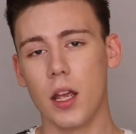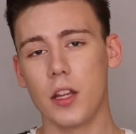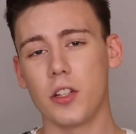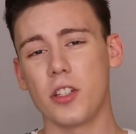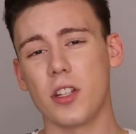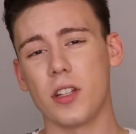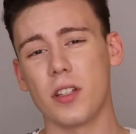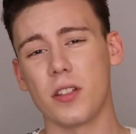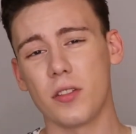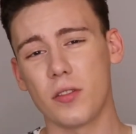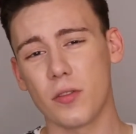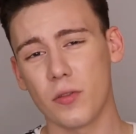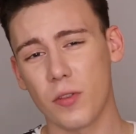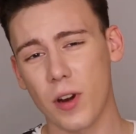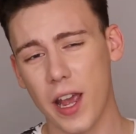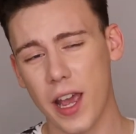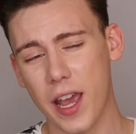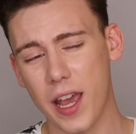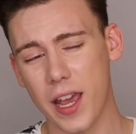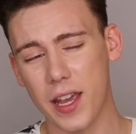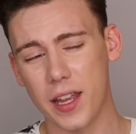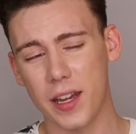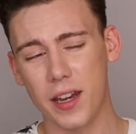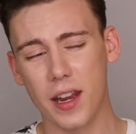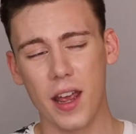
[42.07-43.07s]
She's
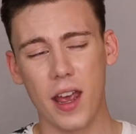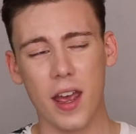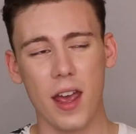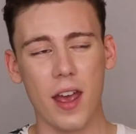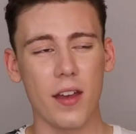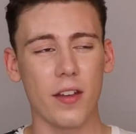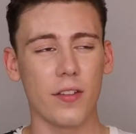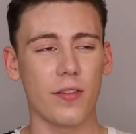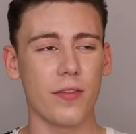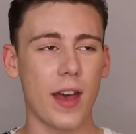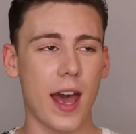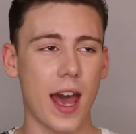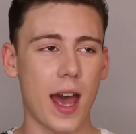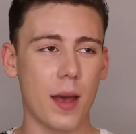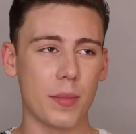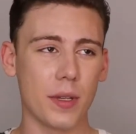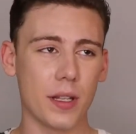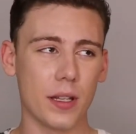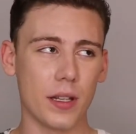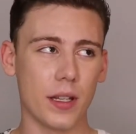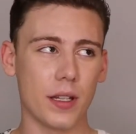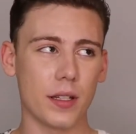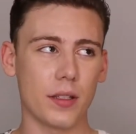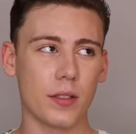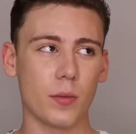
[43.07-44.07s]
great,
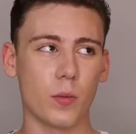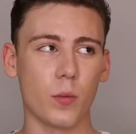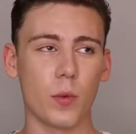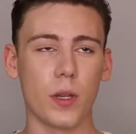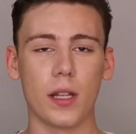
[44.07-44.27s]
fabulous.